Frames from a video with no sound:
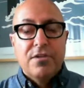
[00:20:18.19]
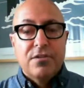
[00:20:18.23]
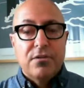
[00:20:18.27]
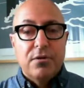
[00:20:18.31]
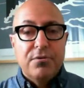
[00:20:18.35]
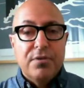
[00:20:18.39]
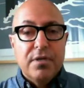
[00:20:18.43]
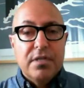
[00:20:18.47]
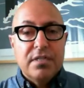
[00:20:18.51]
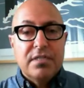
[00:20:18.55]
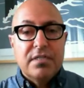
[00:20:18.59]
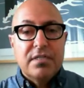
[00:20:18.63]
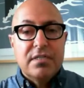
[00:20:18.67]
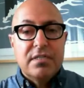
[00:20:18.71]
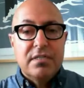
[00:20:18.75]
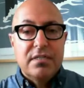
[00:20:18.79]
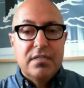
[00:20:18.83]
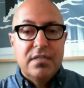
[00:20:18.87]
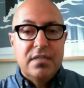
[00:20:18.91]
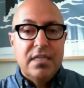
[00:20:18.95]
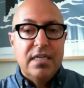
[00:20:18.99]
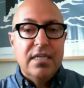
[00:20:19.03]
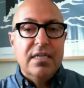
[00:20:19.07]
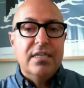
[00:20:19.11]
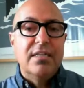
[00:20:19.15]
So this
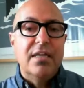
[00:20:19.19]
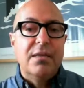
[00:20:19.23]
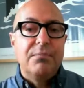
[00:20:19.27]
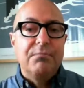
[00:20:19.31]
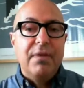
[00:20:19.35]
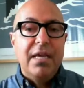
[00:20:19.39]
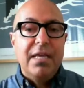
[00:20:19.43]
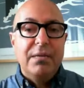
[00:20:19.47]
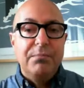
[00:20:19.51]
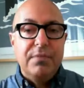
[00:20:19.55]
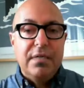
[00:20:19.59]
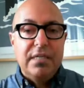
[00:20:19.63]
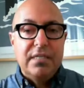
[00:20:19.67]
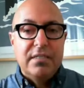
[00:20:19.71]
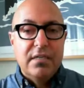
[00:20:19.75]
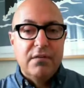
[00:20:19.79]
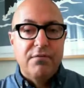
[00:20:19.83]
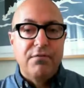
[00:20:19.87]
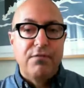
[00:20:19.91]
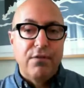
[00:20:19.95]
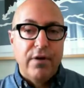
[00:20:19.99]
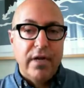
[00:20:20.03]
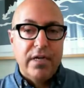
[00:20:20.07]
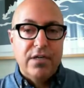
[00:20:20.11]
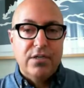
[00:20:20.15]
thing that made me
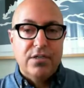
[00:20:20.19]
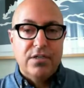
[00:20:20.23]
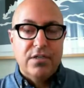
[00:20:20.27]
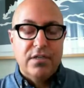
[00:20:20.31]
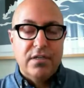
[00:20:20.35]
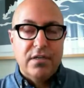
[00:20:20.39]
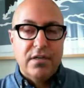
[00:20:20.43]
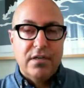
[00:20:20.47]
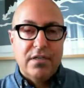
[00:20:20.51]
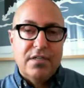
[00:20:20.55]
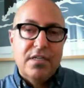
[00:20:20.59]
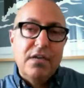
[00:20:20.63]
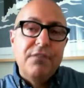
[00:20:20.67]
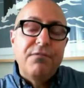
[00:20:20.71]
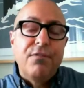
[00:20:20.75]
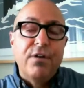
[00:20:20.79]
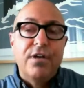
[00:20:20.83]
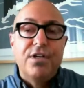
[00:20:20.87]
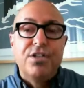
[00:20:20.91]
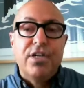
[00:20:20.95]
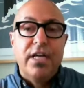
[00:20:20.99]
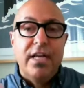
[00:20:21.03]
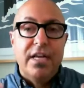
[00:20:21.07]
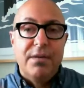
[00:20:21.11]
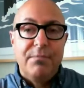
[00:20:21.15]

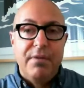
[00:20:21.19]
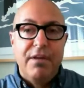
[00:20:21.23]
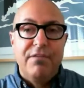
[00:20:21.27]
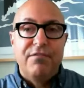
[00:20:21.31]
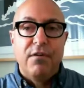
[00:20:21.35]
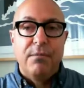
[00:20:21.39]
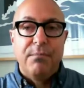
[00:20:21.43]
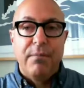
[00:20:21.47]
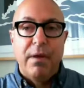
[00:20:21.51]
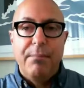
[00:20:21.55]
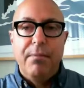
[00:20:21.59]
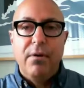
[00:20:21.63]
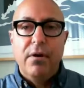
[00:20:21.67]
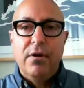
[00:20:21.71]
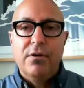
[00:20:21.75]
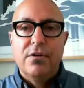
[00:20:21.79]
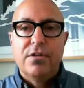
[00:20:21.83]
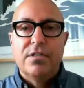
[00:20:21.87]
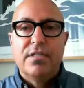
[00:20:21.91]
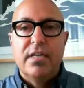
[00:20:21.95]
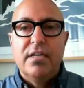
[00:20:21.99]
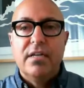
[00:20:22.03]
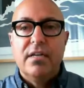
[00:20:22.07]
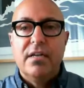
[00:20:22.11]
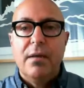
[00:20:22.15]
differentiated me from my
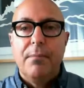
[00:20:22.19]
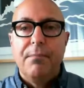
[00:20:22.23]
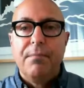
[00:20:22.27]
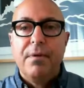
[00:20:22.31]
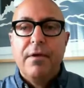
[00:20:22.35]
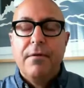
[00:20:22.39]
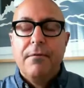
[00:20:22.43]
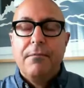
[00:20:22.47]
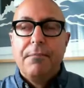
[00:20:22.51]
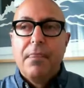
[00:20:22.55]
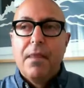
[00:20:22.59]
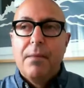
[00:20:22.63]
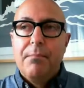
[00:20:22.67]
partners ended up